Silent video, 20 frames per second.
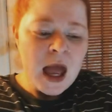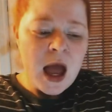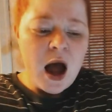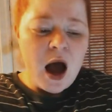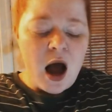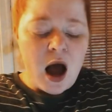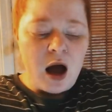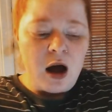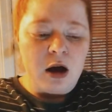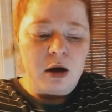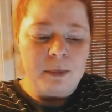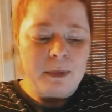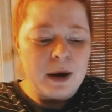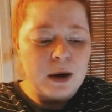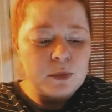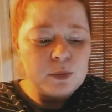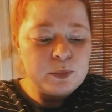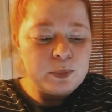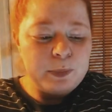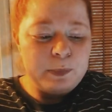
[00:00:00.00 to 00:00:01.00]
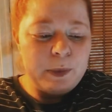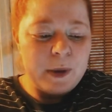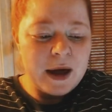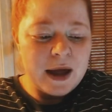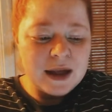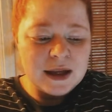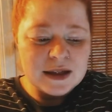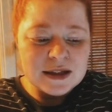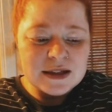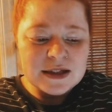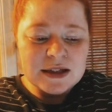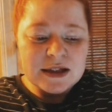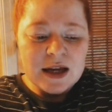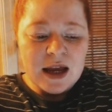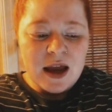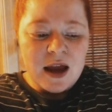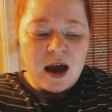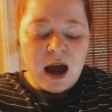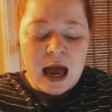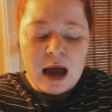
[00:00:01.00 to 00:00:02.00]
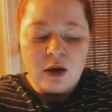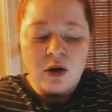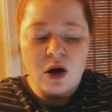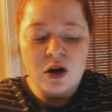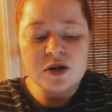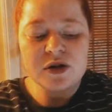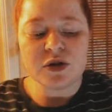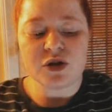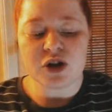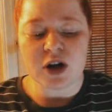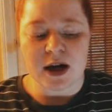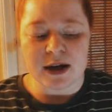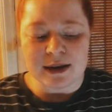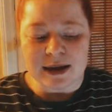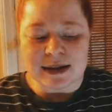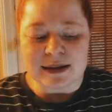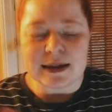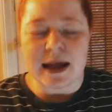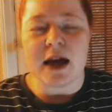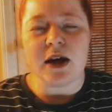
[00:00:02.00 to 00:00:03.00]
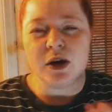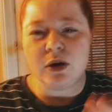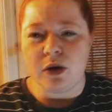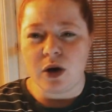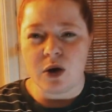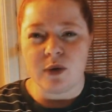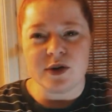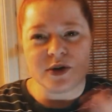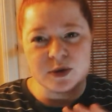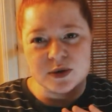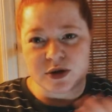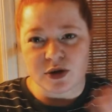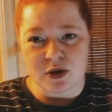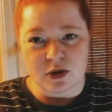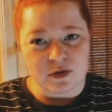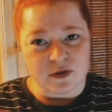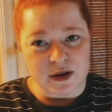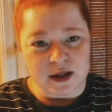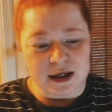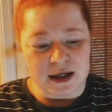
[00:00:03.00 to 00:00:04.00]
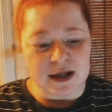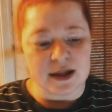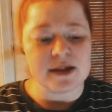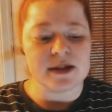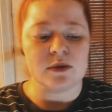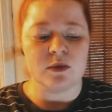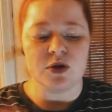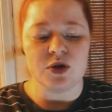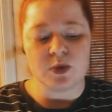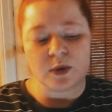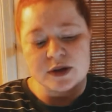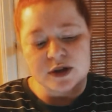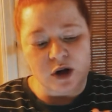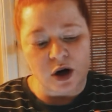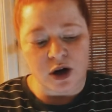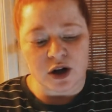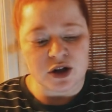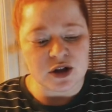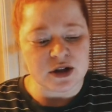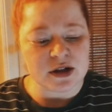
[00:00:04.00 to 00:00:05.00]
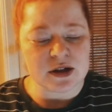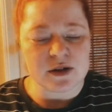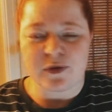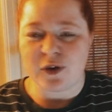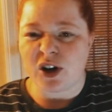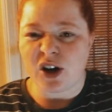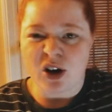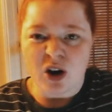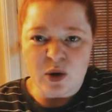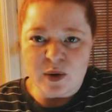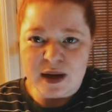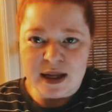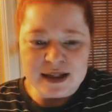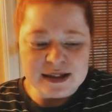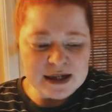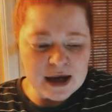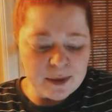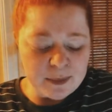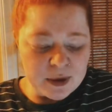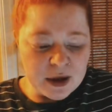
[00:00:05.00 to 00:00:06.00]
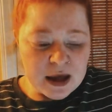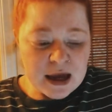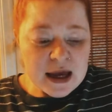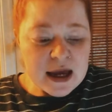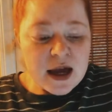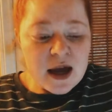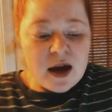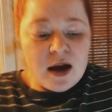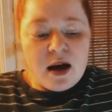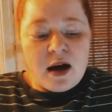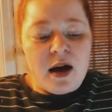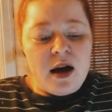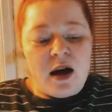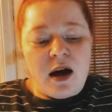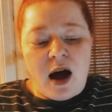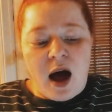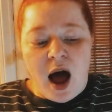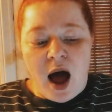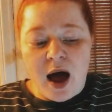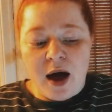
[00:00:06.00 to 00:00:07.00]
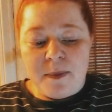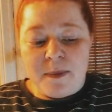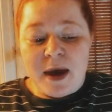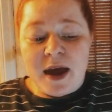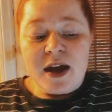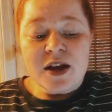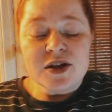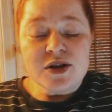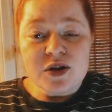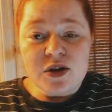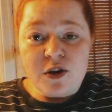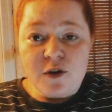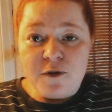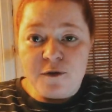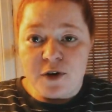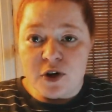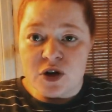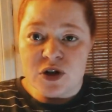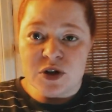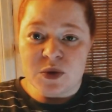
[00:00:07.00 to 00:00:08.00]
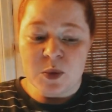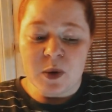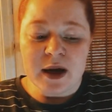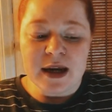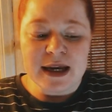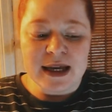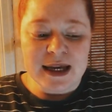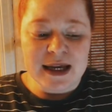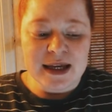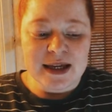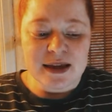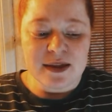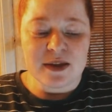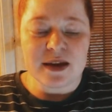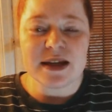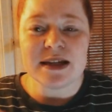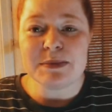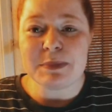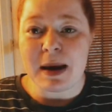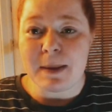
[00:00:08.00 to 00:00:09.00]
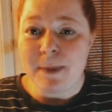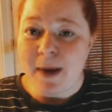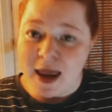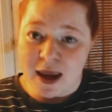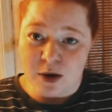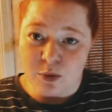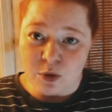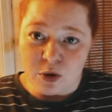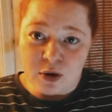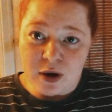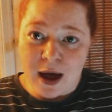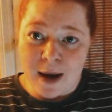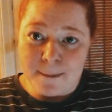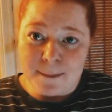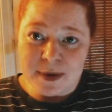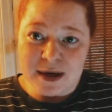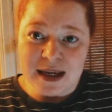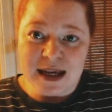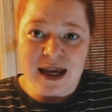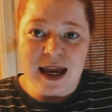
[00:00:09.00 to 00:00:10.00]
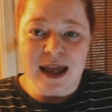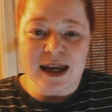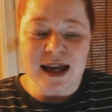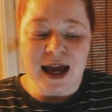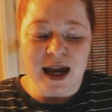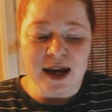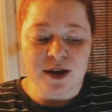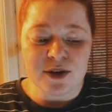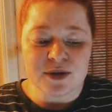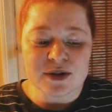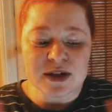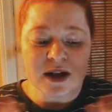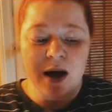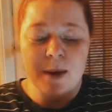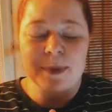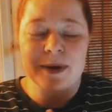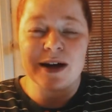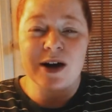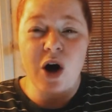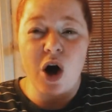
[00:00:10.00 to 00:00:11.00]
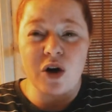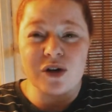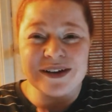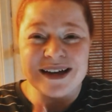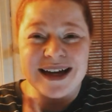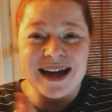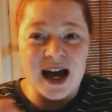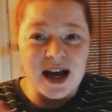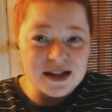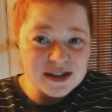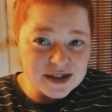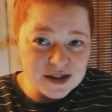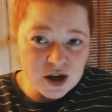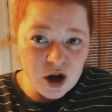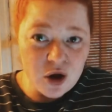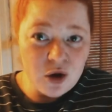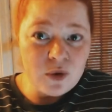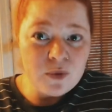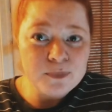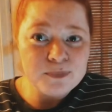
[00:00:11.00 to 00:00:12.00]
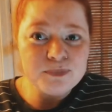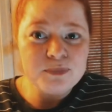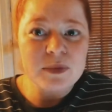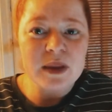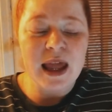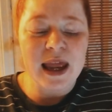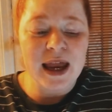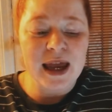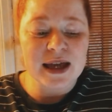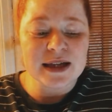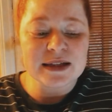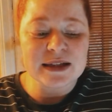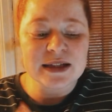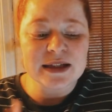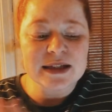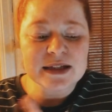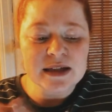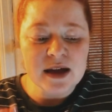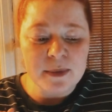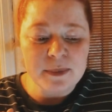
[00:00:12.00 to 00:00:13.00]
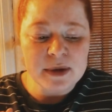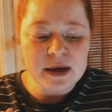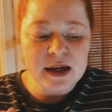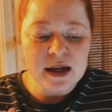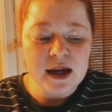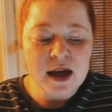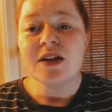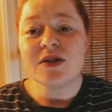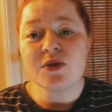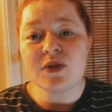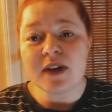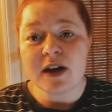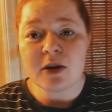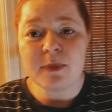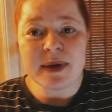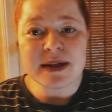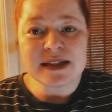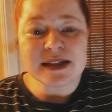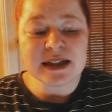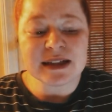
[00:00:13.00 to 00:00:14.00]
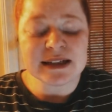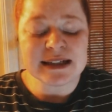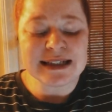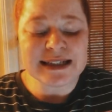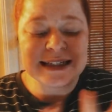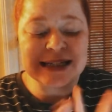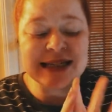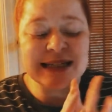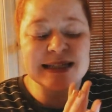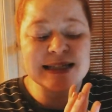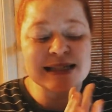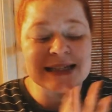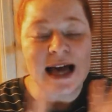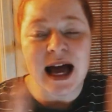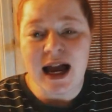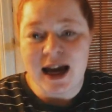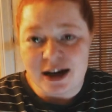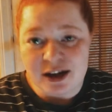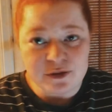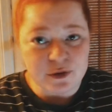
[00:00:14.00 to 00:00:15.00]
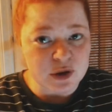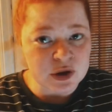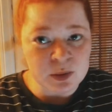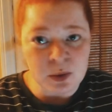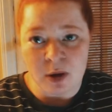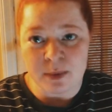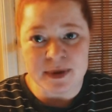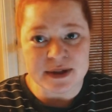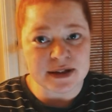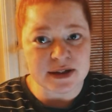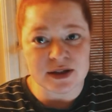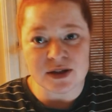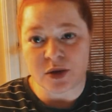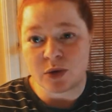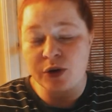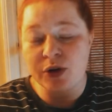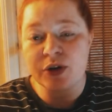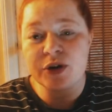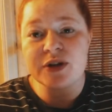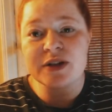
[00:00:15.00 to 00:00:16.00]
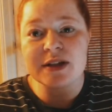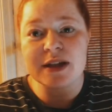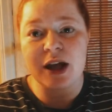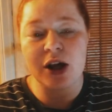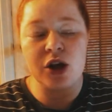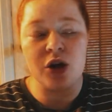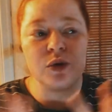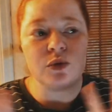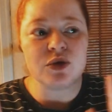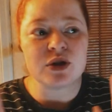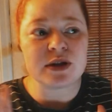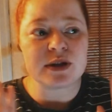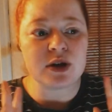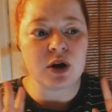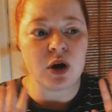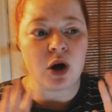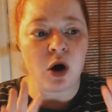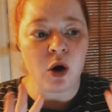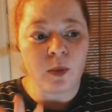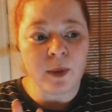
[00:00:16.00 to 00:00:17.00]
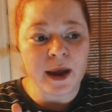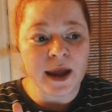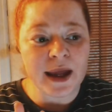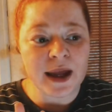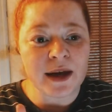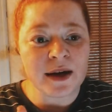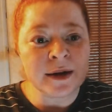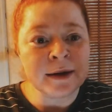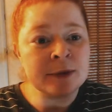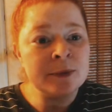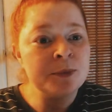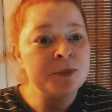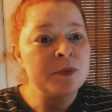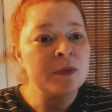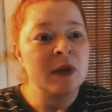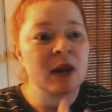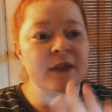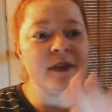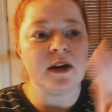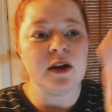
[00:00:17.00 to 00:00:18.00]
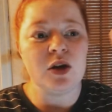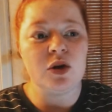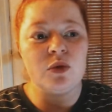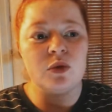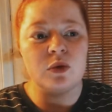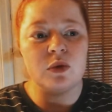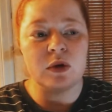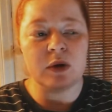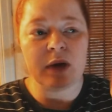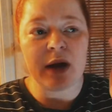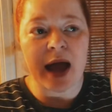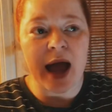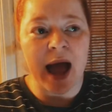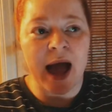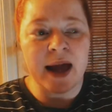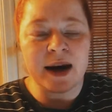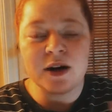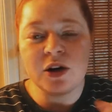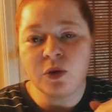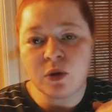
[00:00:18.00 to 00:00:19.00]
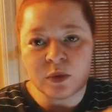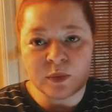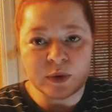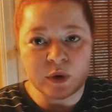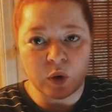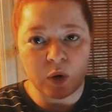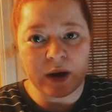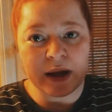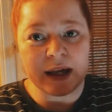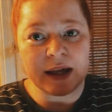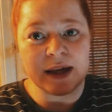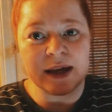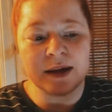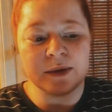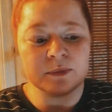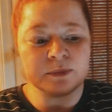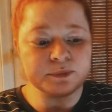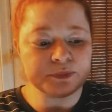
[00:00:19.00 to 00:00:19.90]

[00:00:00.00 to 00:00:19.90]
um, but I'll also try and like let you know which ones are affiliates and which ones aren't just for your own heads up um, so the first one is my payroll company and I use a company called Gusto. And this company, so they're basically designed for small business owners. Like you just go in, that you add a new employee,